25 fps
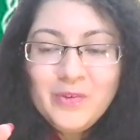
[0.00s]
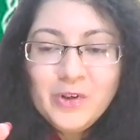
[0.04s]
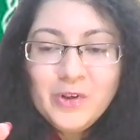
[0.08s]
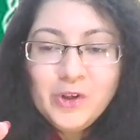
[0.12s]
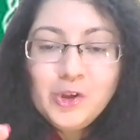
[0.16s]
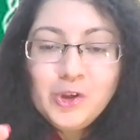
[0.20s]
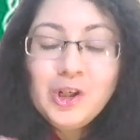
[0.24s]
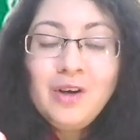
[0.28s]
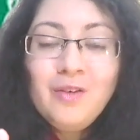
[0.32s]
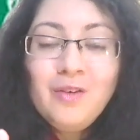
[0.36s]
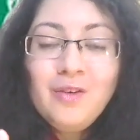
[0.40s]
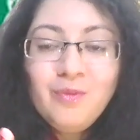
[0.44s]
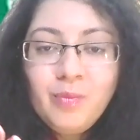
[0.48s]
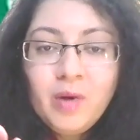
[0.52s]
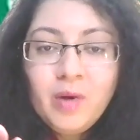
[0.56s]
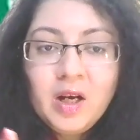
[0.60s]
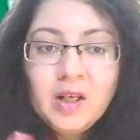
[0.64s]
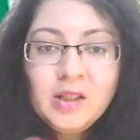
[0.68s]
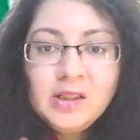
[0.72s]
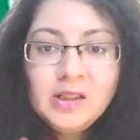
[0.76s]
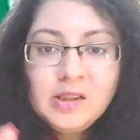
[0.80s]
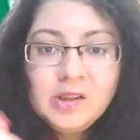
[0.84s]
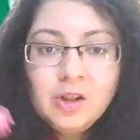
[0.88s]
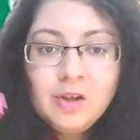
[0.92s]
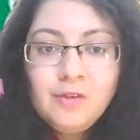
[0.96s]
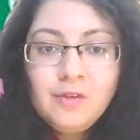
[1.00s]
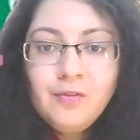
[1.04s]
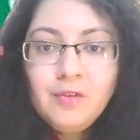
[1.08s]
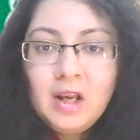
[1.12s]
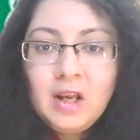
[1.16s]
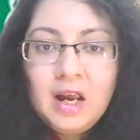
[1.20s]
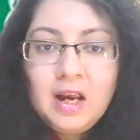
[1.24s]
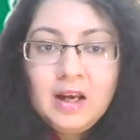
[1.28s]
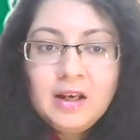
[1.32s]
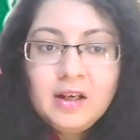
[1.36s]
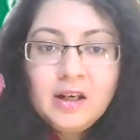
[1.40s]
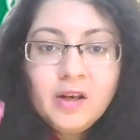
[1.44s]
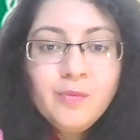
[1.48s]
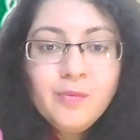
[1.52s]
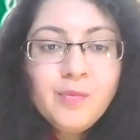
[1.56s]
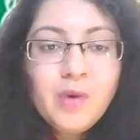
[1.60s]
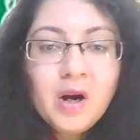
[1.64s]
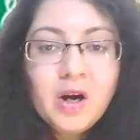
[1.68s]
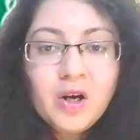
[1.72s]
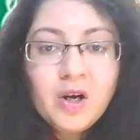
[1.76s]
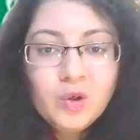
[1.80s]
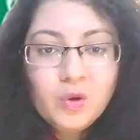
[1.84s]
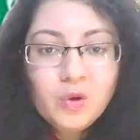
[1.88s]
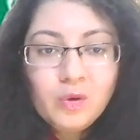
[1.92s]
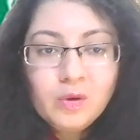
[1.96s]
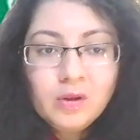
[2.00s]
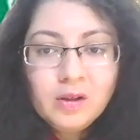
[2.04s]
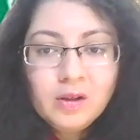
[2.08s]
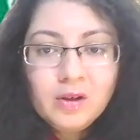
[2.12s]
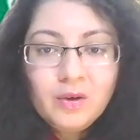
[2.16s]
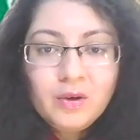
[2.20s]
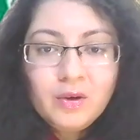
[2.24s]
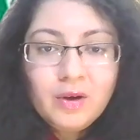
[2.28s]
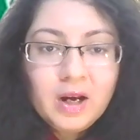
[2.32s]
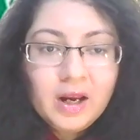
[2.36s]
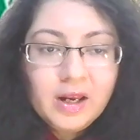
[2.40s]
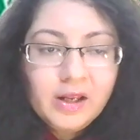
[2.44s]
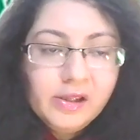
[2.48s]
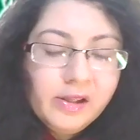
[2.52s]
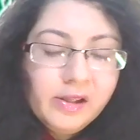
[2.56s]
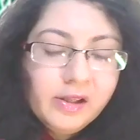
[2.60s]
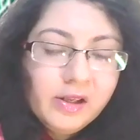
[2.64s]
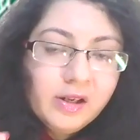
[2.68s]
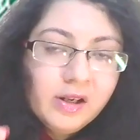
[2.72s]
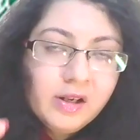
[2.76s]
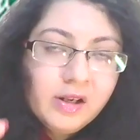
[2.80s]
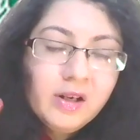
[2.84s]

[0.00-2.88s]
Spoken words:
which comprises of lang and parole, right?